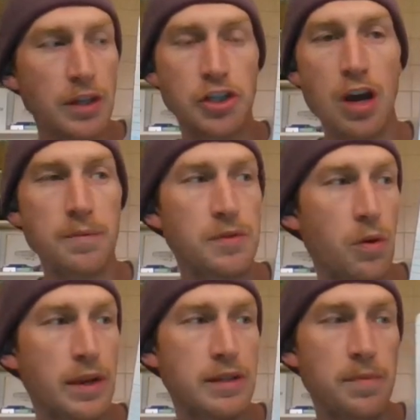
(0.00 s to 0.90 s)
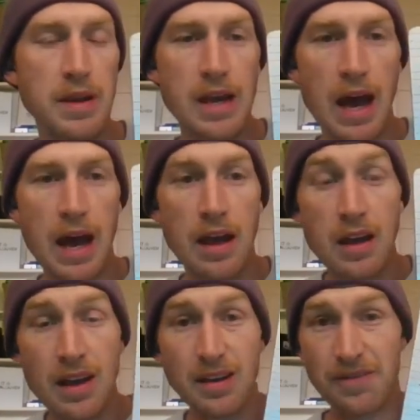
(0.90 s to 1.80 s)
job's going to be to
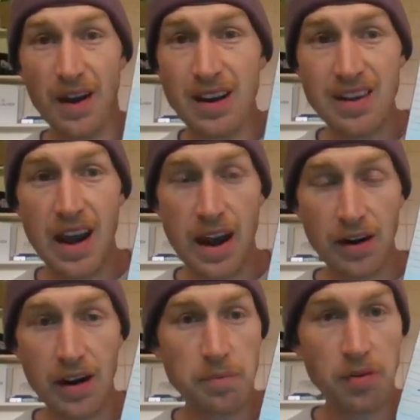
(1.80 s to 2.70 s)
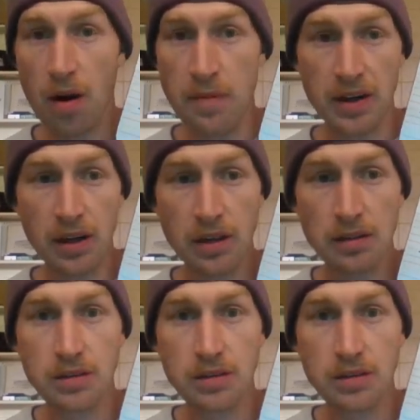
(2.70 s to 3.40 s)
find the area perimeter